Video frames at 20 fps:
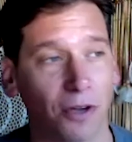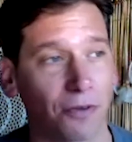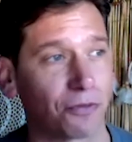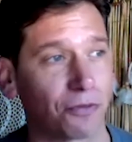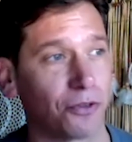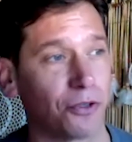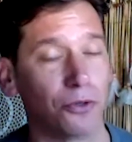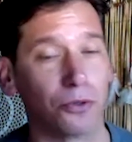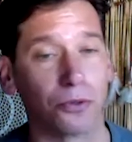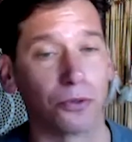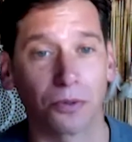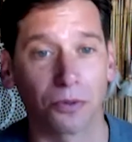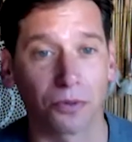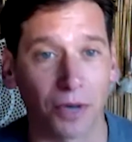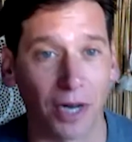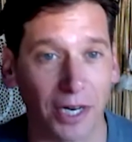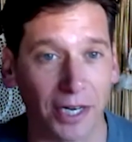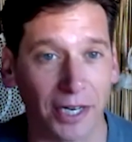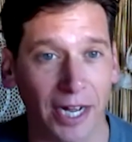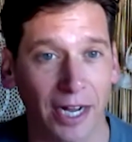a few
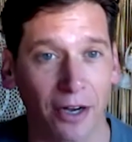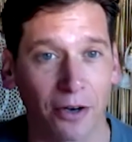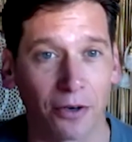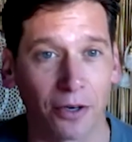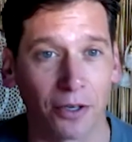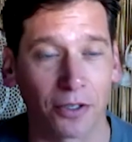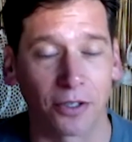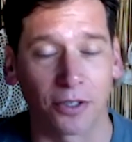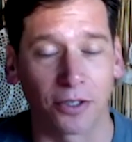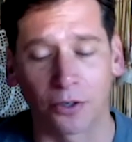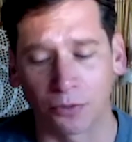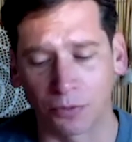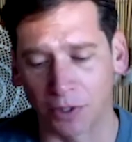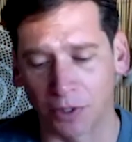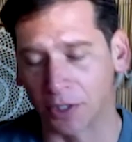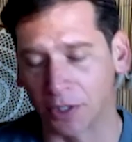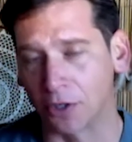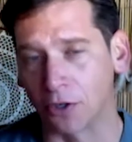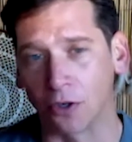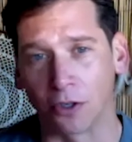right now on
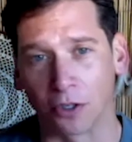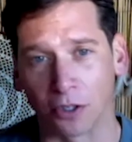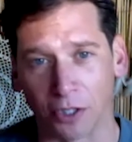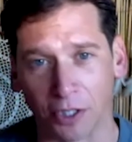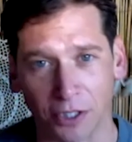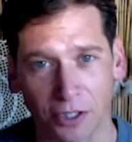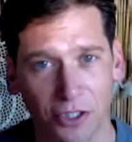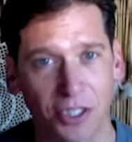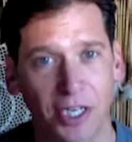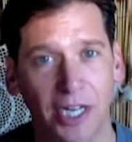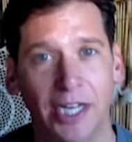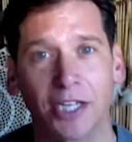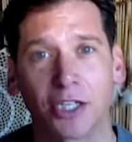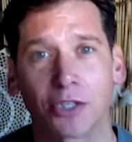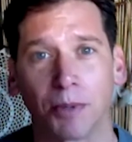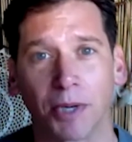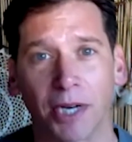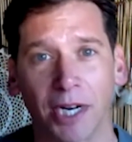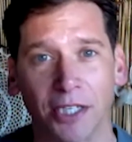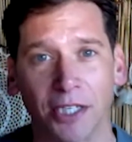really early
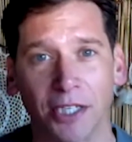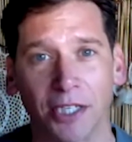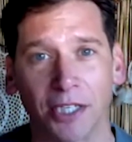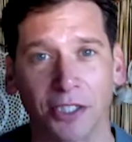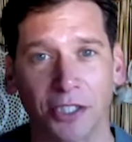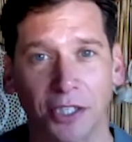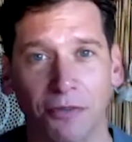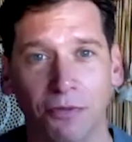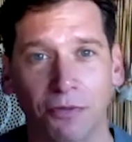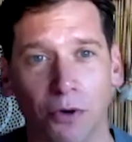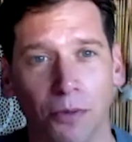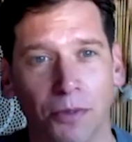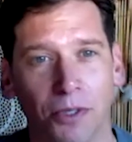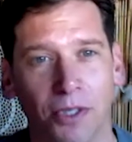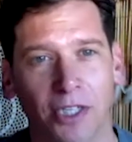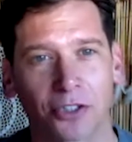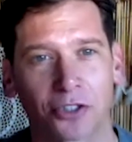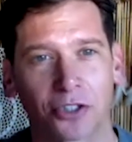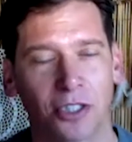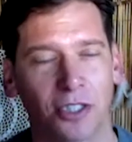stage, but idea
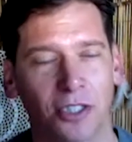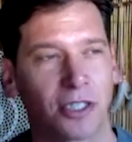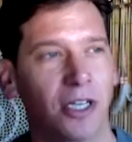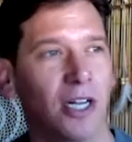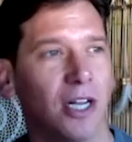formulation,